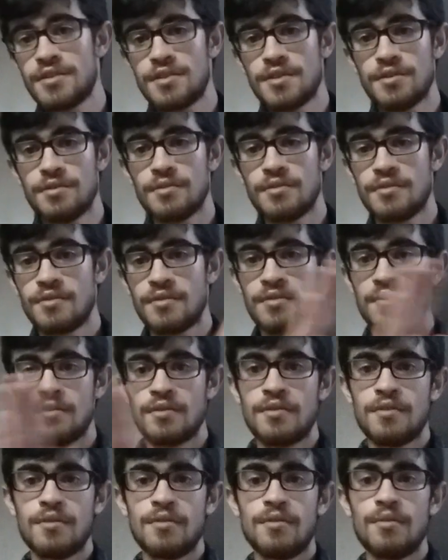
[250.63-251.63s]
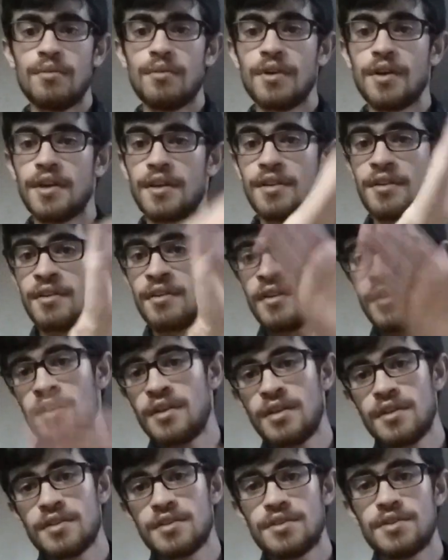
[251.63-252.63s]
2, 1,
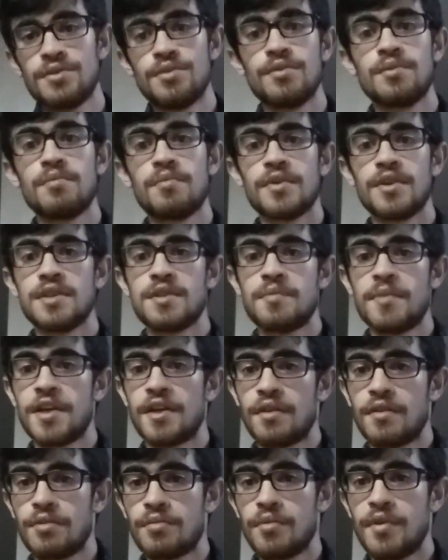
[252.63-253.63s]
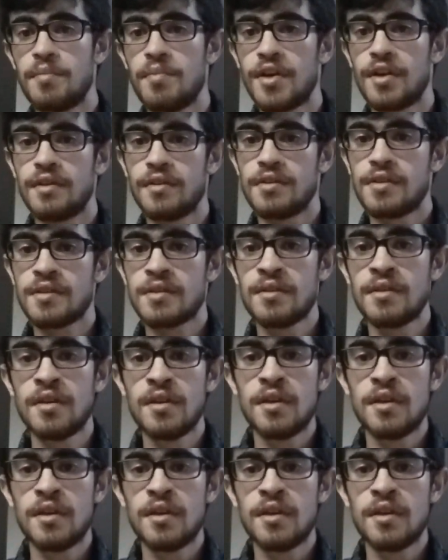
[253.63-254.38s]
2, but it's making 3 petals.